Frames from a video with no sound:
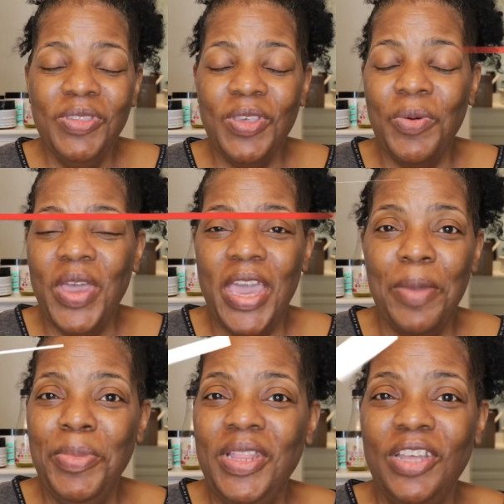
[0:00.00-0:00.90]
So
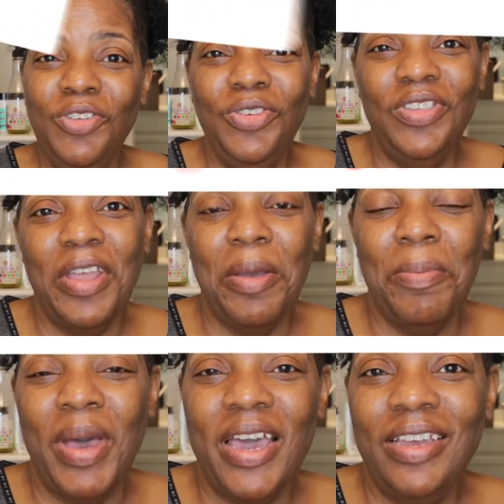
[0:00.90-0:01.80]
happy that you
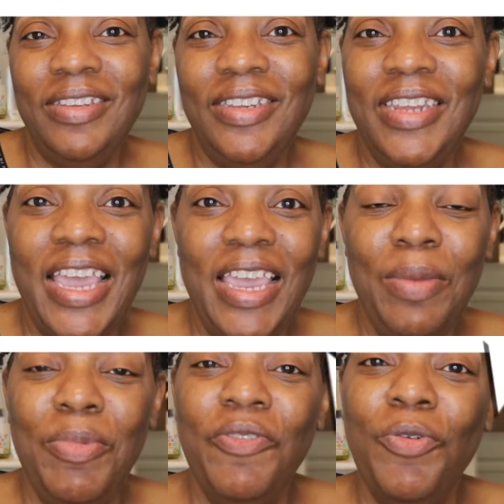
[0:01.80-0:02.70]
stopped by
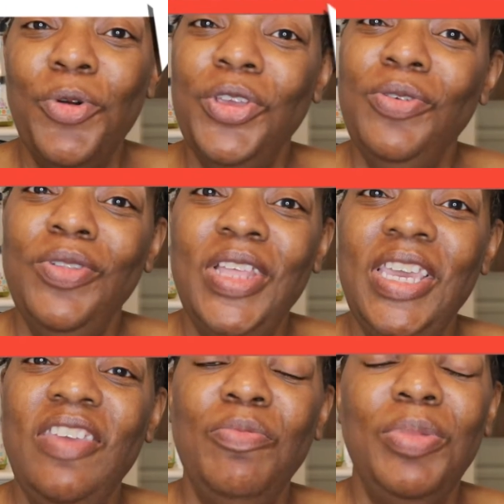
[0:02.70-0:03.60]
today. Before you
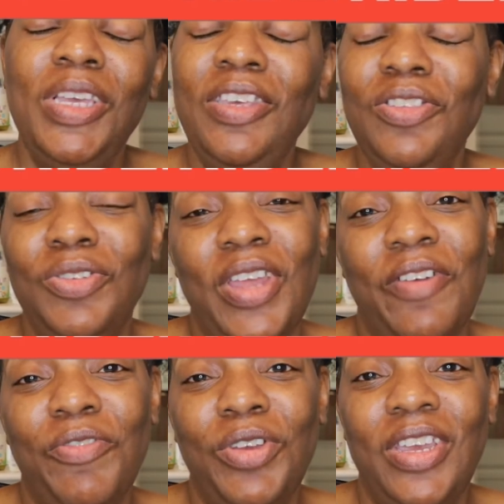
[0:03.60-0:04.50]
leave, please do
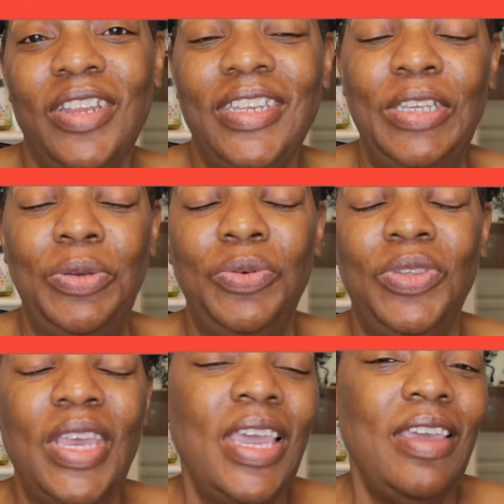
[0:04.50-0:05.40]
not forget
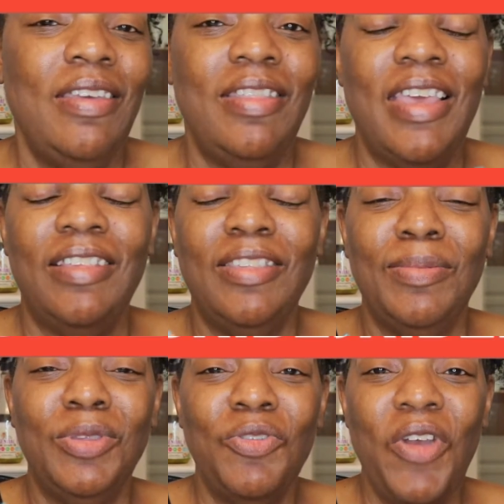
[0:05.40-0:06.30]
to hit that
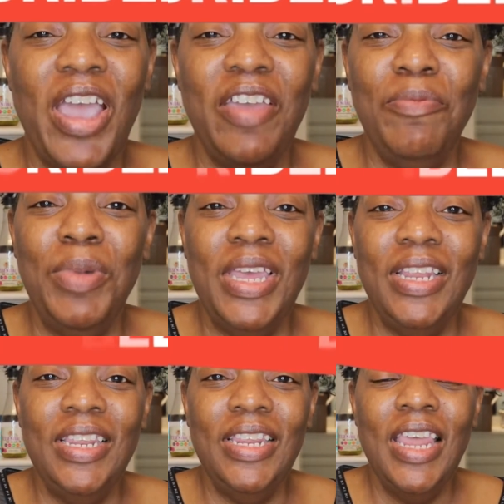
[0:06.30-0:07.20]
subscribe
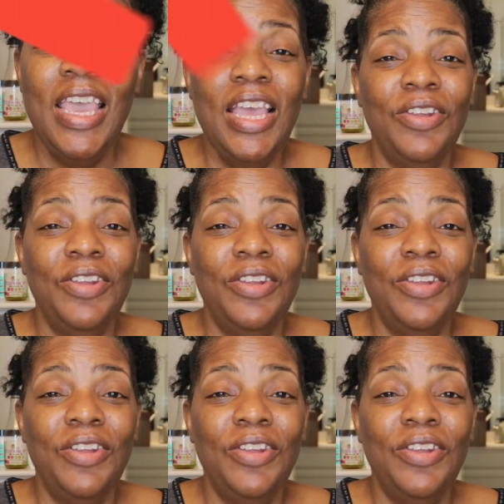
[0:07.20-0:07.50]
button.